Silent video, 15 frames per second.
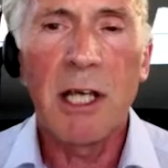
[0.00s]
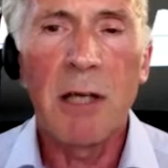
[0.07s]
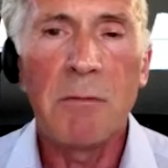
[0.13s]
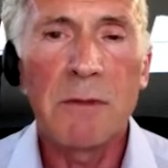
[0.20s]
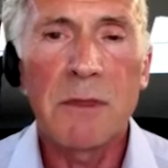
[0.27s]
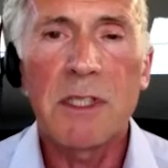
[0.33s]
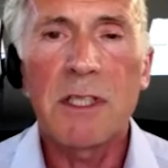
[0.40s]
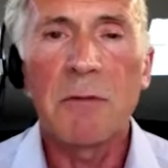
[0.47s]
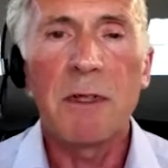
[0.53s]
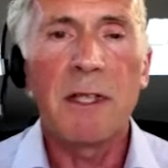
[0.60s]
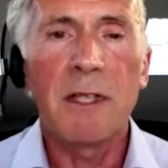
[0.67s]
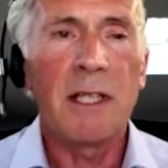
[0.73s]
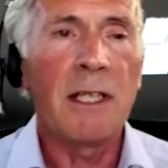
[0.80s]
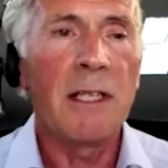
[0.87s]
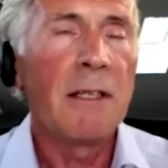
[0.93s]
um, some of
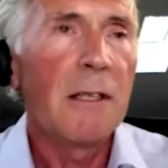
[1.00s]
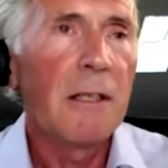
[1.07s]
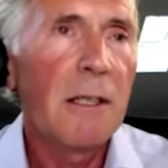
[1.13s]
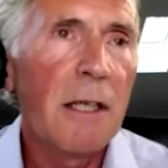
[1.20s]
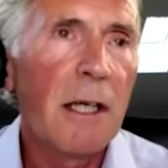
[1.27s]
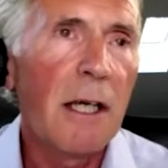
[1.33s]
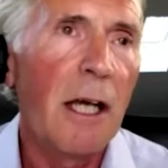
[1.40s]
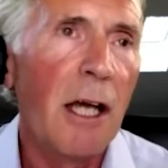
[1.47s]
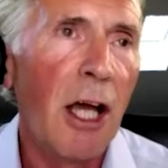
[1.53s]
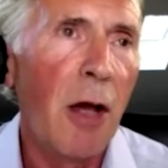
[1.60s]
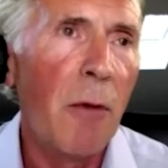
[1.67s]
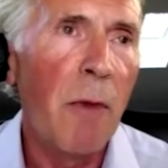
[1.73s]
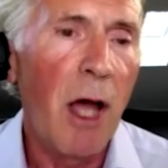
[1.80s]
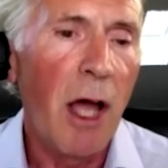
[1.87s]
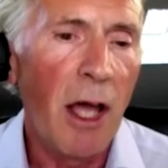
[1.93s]
the
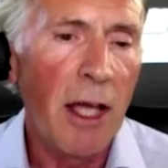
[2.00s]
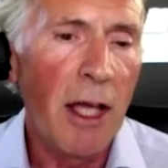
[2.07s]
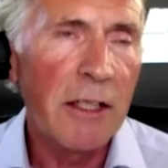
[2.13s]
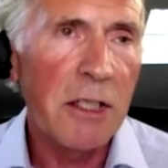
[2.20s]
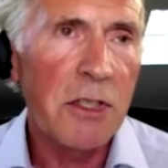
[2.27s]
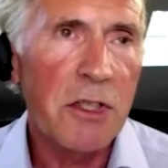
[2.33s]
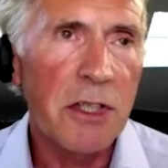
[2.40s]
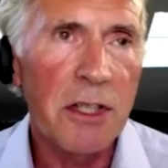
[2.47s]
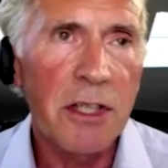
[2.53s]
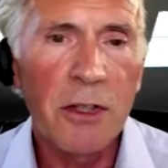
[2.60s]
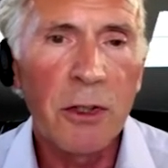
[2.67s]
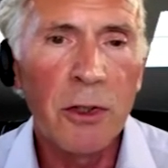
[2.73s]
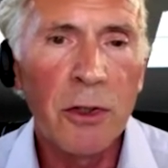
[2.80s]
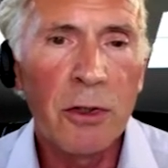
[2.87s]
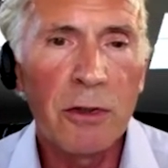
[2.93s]
um, uh, Industry
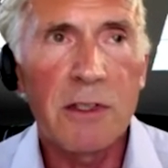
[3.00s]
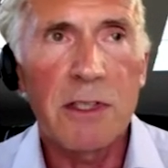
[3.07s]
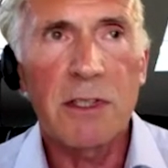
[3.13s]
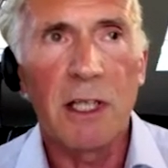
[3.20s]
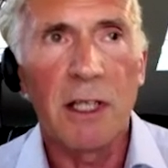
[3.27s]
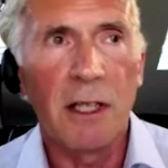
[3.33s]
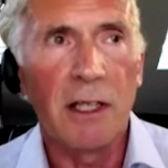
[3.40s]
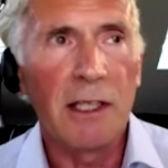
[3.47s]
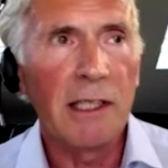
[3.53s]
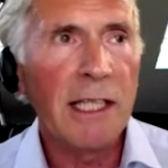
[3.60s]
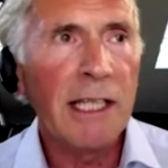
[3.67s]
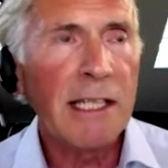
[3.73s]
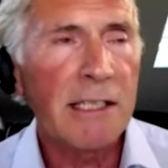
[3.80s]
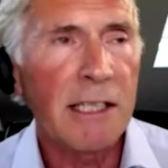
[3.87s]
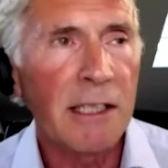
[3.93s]
thought uh,
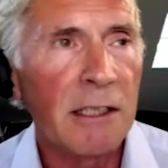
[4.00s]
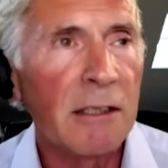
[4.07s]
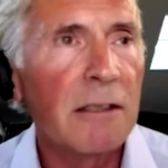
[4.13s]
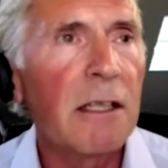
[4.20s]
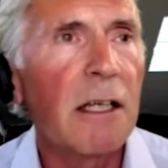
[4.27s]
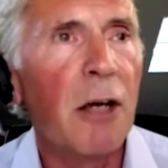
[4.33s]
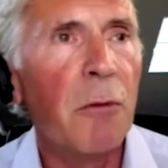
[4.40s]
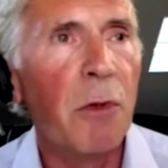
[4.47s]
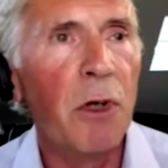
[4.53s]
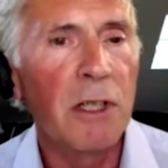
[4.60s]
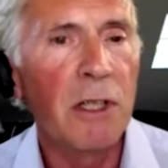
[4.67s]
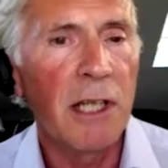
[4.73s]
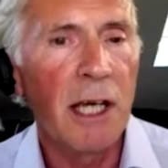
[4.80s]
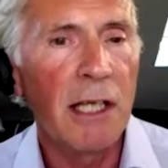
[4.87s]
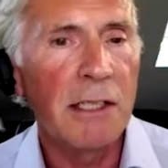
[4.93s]
leading um,
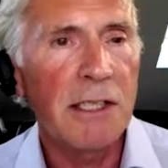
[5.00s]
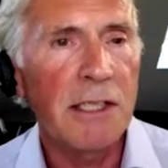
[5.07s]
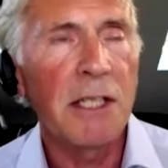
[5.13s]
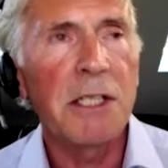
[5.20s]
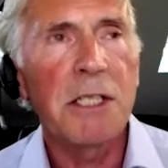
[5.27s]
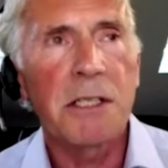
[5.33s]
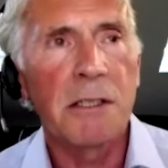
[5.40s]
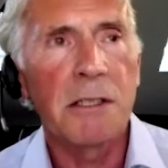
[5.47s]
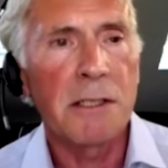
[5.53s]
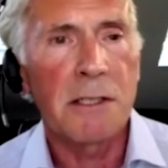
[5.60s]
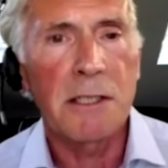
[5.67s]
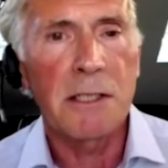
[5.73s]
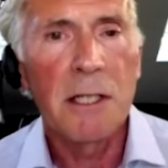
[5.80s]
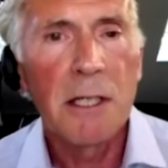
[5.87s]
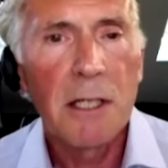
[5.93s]

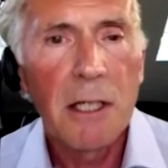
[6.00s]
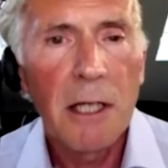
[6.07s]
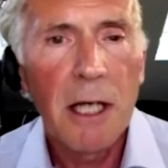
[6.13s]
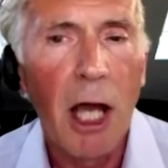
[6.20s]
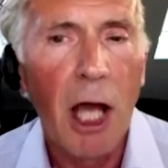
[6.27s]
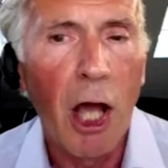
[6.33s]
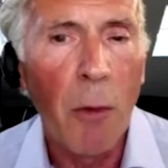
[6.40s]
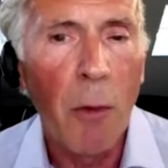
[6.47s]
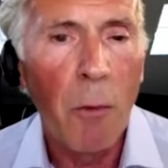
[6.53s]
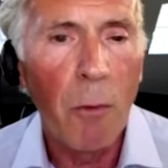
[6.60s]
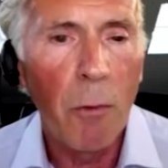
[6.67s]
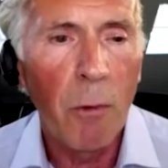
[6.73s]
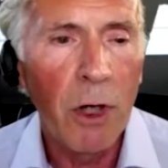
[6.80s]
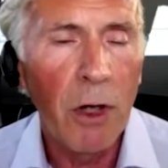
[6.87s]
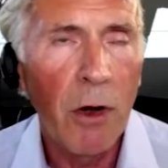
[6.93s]
organisations um,
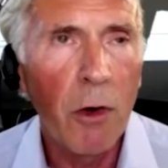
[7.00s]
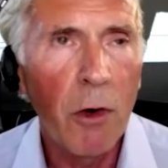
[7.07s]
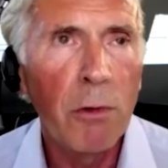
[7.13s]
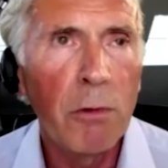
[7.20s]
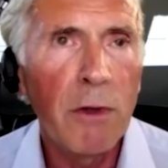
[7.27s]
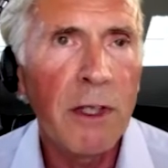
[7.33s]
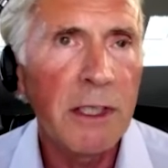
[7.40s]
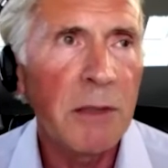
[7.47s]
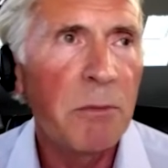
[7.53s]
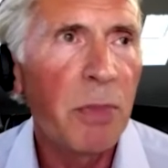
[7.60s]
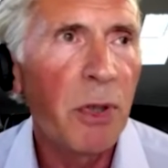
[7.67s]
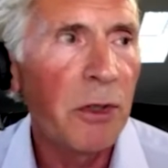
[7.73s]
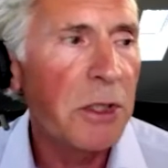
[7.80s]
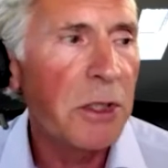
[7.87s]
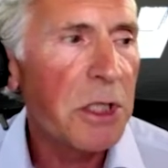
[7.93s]
were already
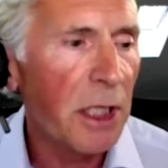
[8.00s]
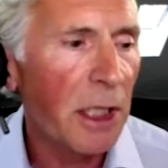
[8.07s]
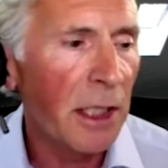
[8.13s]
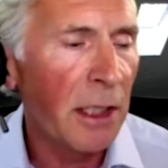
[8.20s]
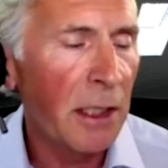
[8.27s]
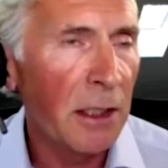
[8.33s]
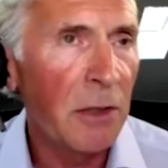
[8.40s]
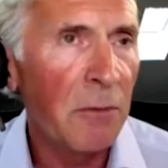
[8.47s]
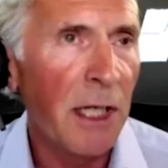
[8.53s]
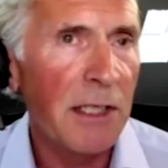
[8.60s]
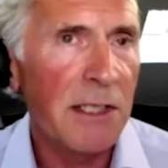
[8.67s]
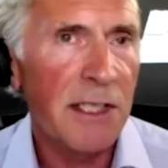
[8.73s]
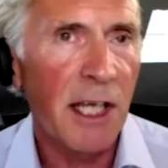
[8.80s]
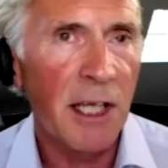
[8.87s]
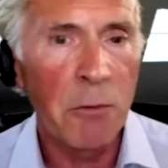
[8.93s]
punching, you
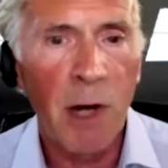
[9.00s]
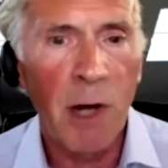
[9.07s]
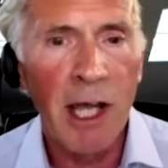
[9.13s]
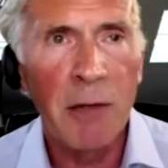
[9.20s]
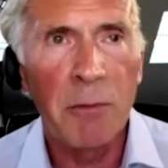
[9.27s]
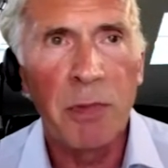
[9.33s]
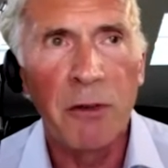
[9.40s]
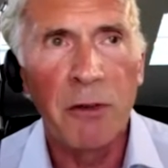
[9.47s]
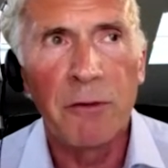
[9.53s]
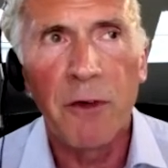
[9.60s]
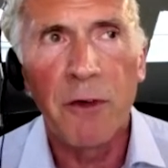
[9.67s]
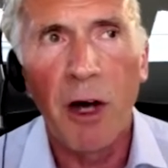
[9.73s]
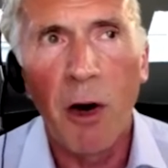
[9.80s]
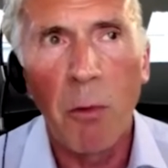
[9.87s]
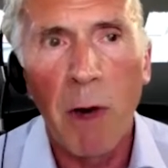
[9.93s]
might say, way above
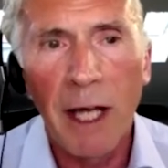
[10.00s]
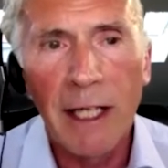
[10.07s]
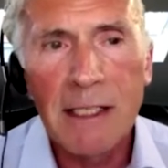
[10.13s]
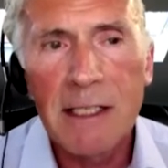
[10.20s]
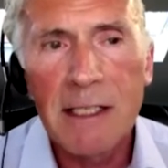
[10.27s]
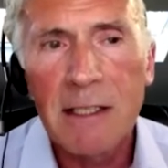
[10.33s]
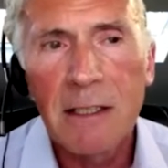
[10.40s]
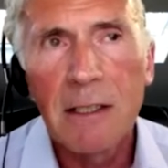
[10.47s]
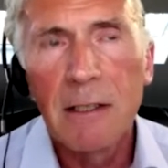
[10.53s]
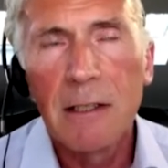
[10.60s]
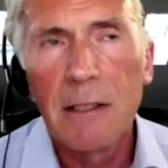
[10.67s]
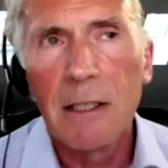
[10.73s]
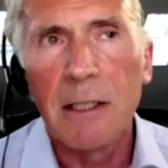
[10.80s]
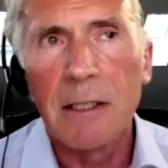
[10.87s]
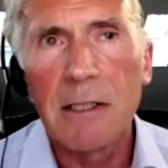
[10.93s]
our weight
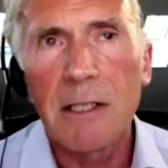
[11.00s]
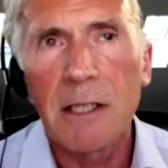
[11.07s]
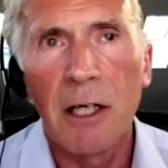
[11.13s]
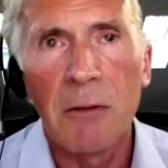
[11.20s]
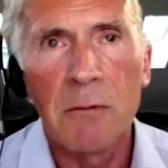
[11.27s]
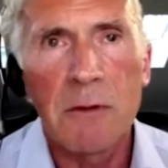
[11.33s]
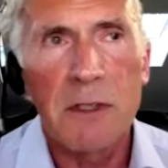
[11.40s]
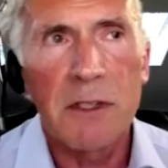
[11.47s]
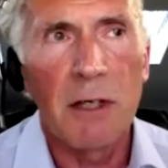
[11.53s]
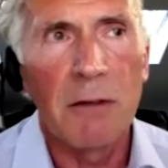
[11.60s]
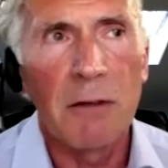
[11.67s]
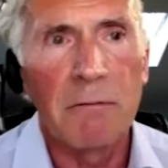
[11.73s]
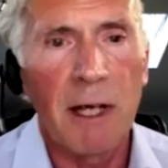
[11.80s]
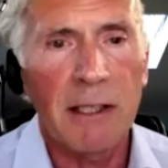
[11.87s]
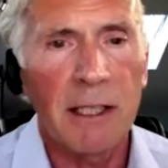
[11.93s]
in terms
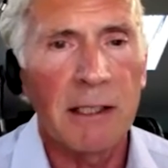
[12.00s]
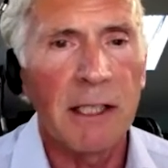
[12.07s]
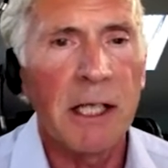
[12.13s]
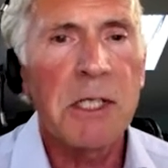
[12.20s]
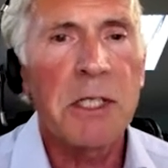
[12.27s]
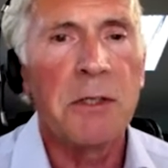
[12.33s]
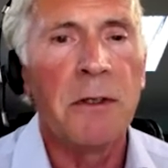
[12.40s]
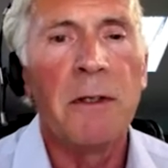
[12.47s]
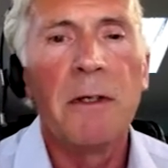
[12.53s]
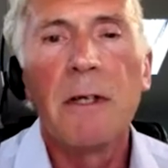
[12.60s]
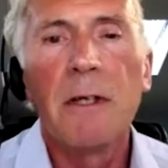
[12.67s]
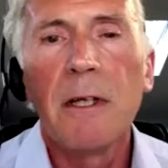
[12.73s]
of recognition.